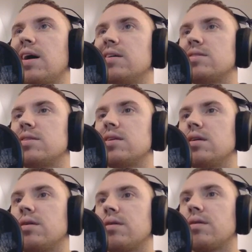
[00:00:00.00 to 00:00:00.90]
of
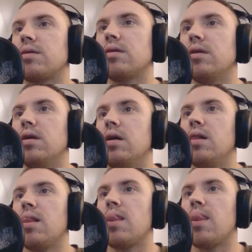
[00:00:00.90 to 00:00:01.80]
see,
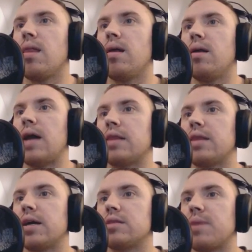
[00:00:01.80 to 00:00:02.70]
not
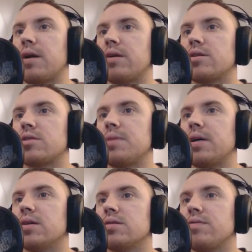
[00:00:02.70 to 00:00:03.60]
think it's better just
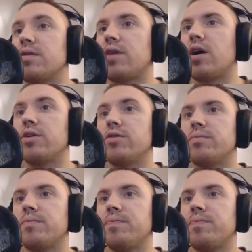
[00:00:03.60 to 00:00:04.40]
because of the volume.